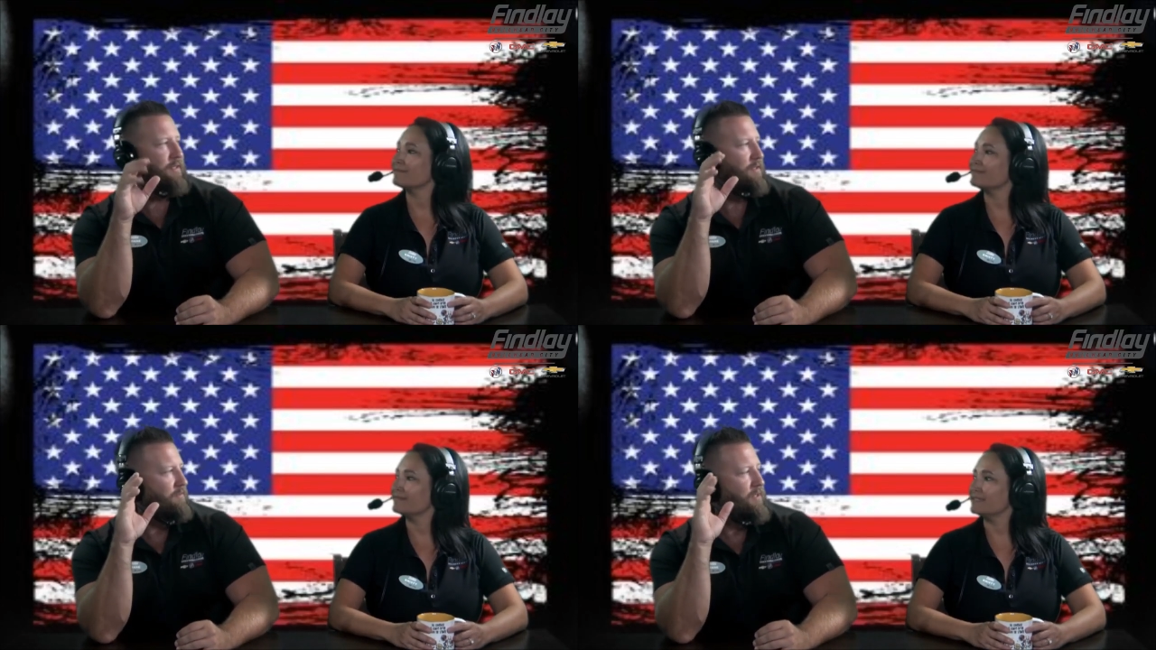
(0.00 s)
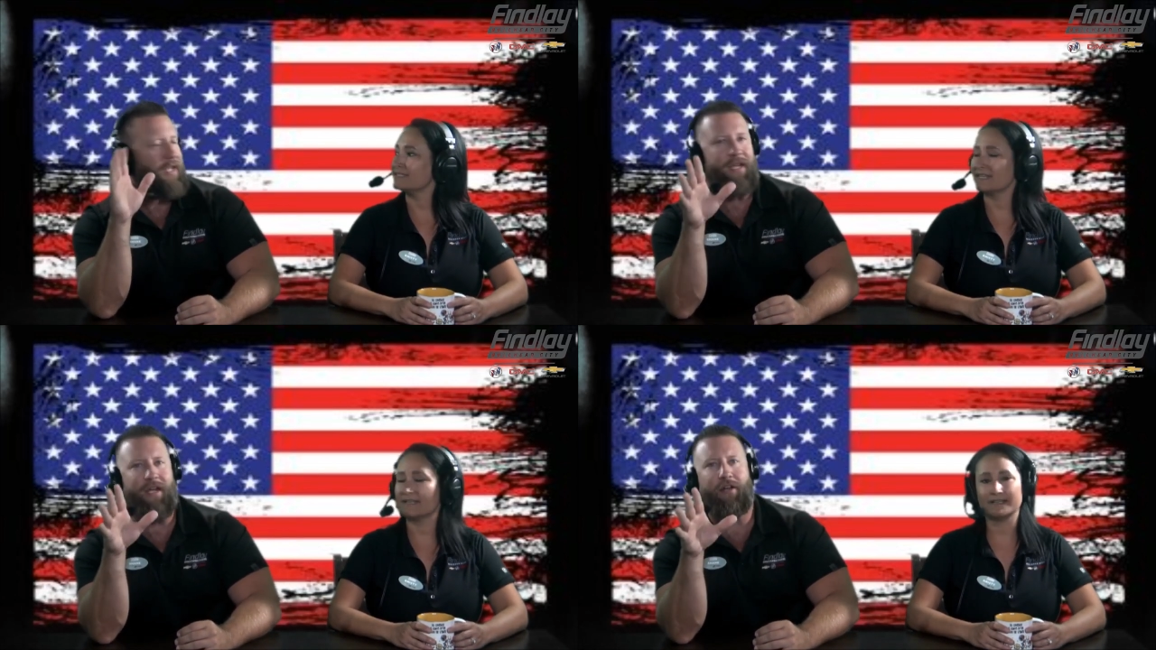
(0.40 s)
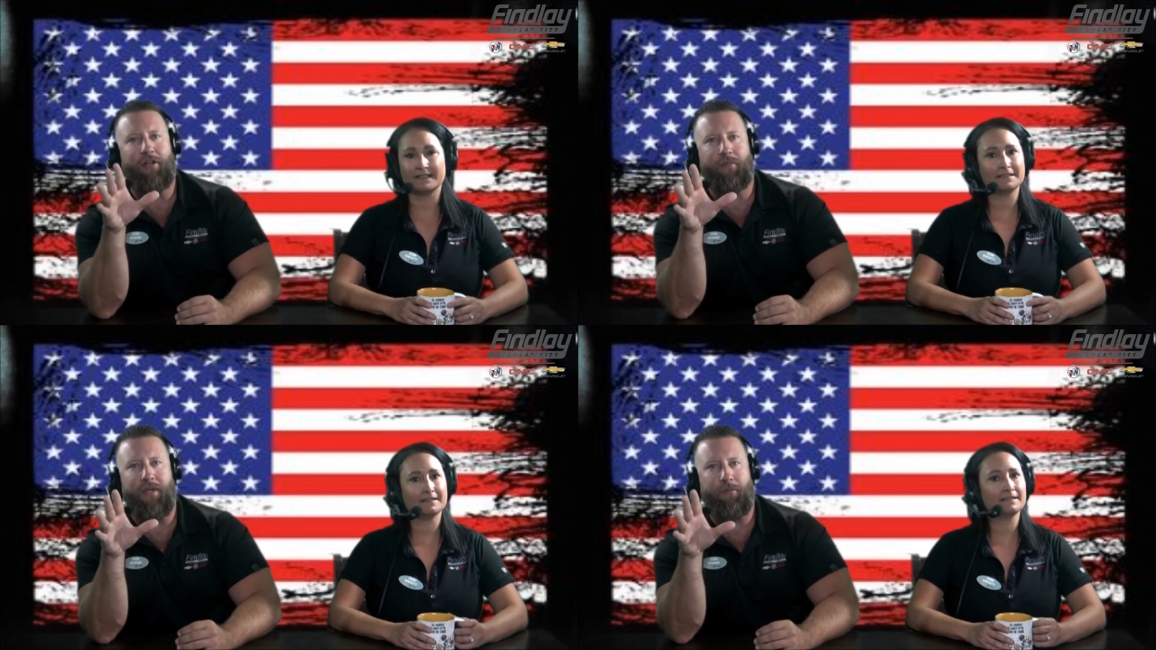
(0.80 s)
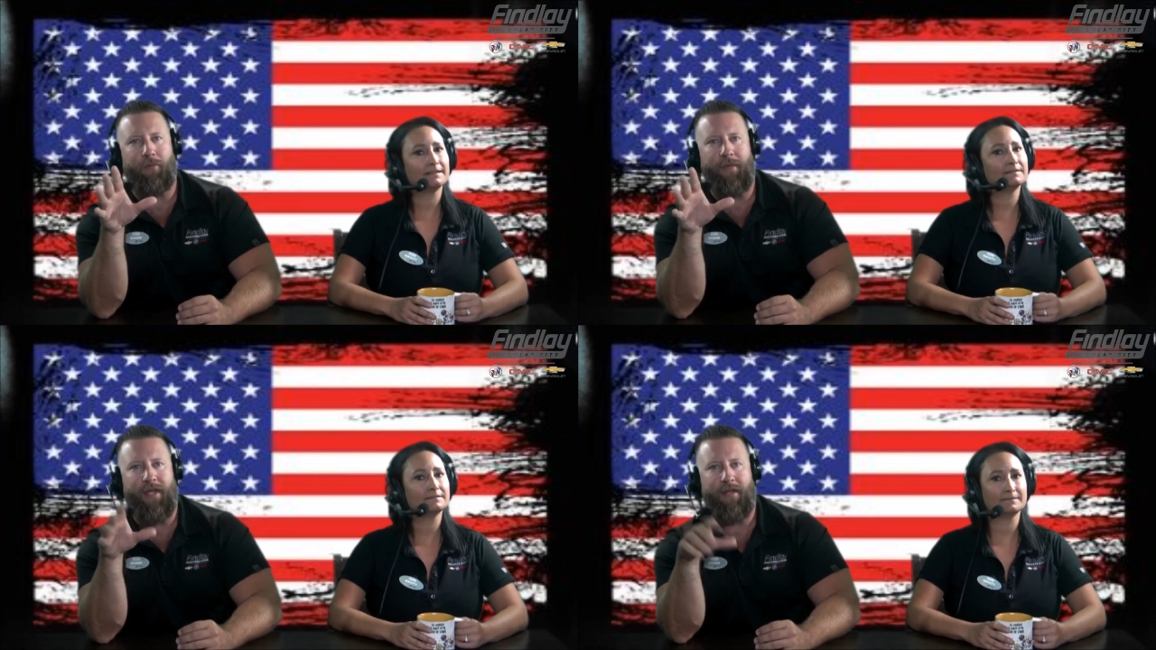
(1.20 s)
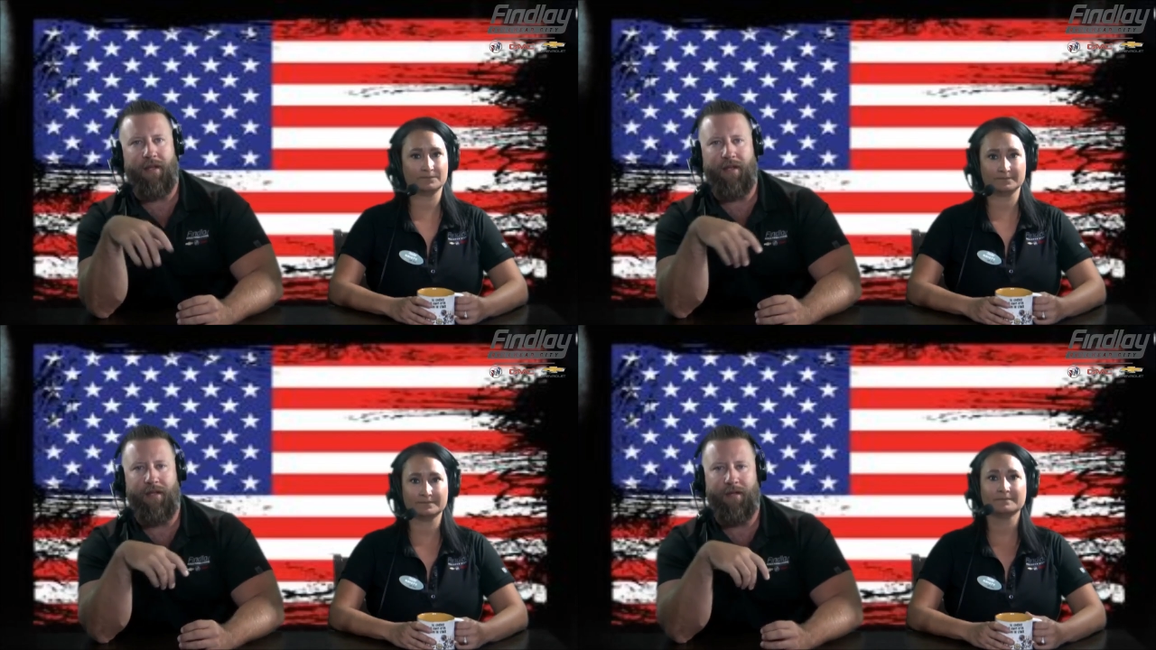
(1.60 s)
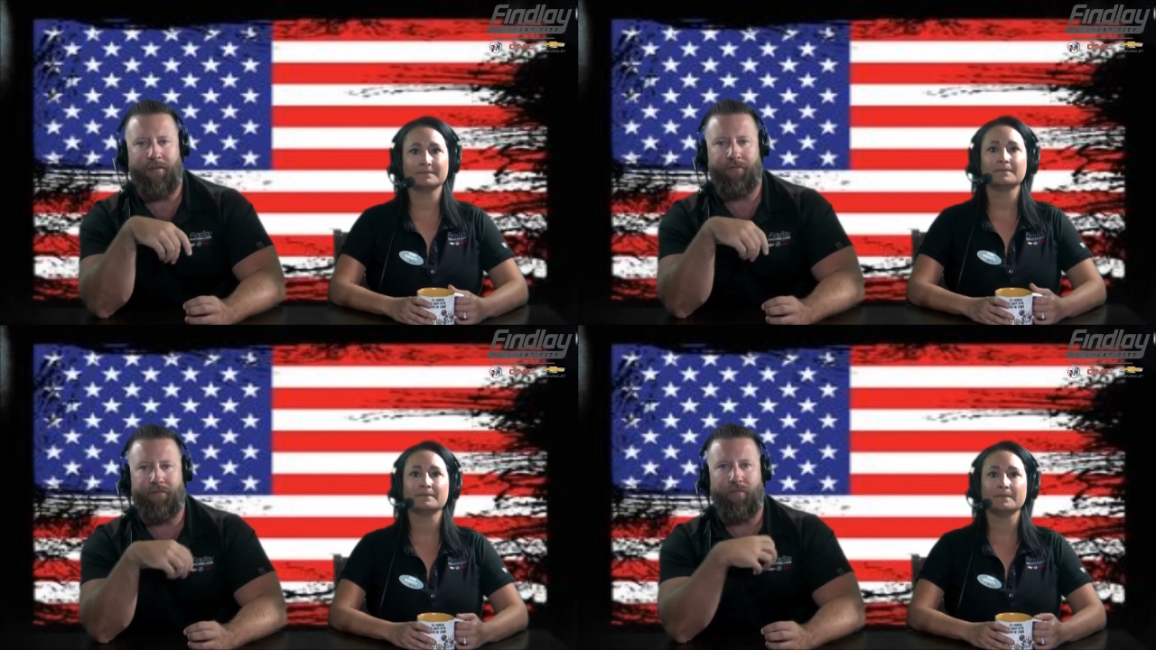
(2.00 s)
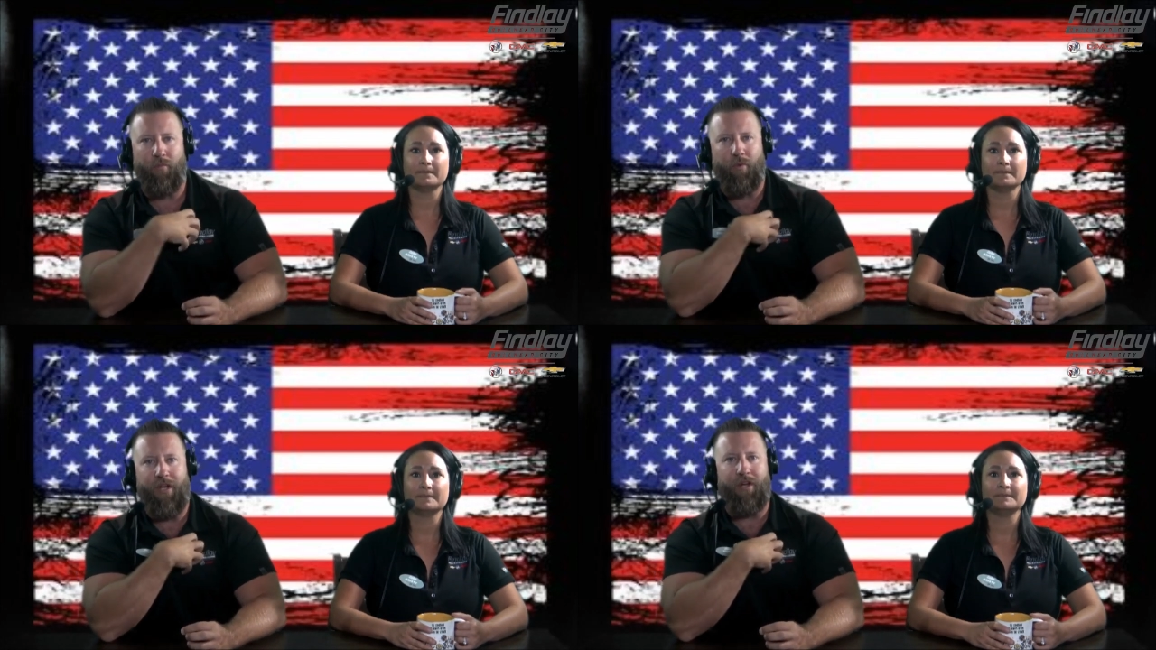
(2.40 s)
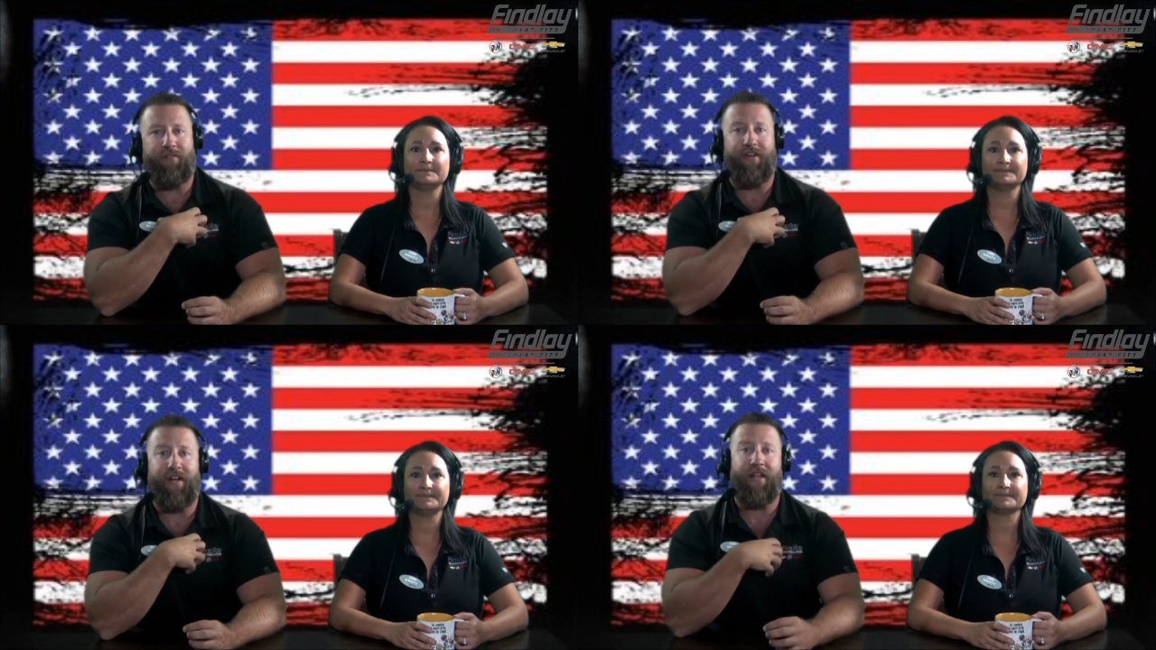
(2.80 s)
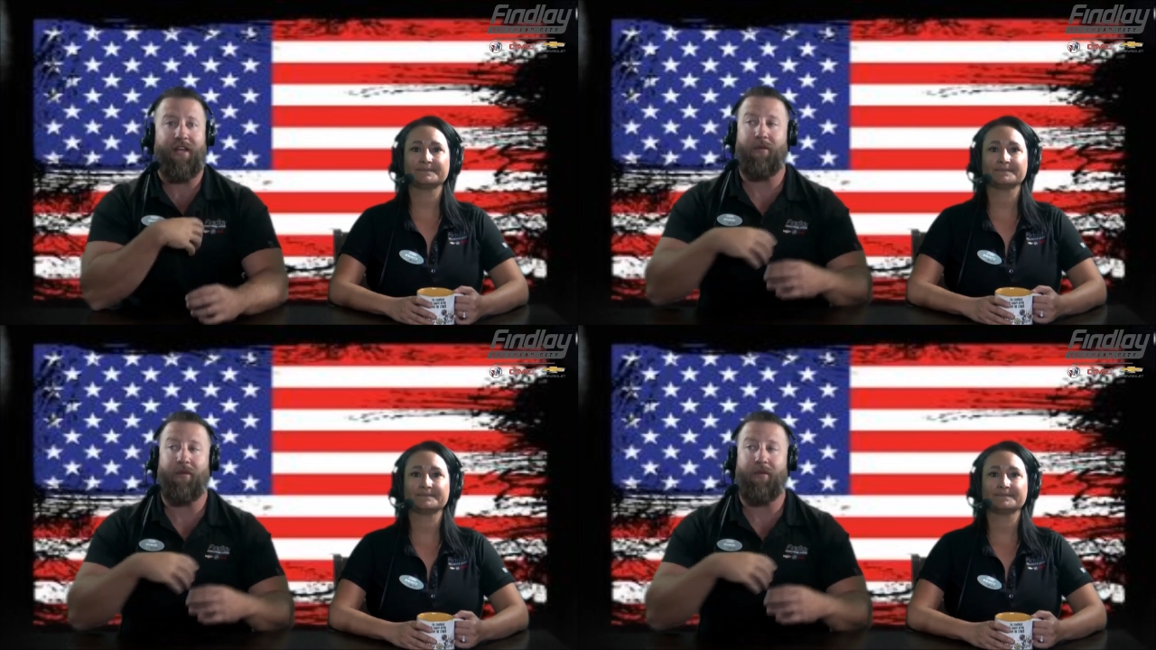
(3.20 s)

Speaker 1: It's Take hot. care of your people, man. Um, we are very lucky.